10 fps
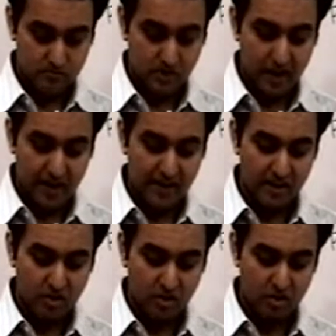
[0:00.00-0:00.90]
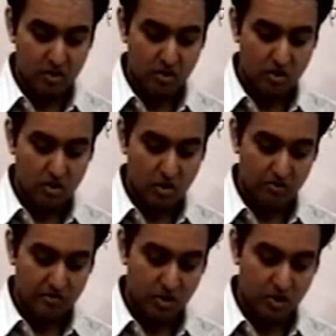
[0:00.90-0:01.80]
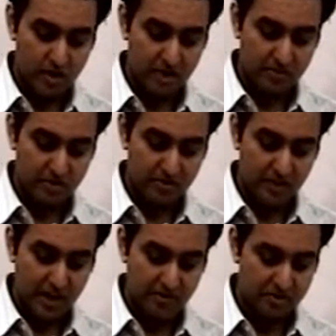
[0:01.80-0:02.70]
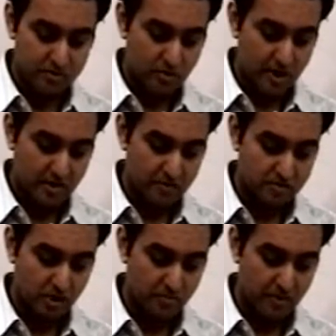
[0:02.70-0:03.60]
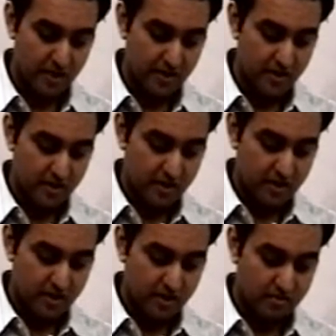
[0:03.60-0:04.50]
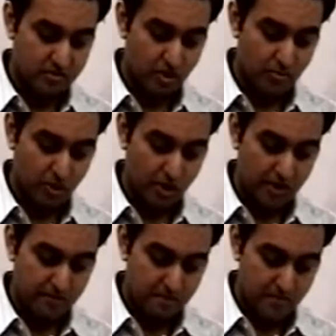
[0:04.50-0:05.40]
The ideal of a good and perfect life is to have a sound mind in a sound body.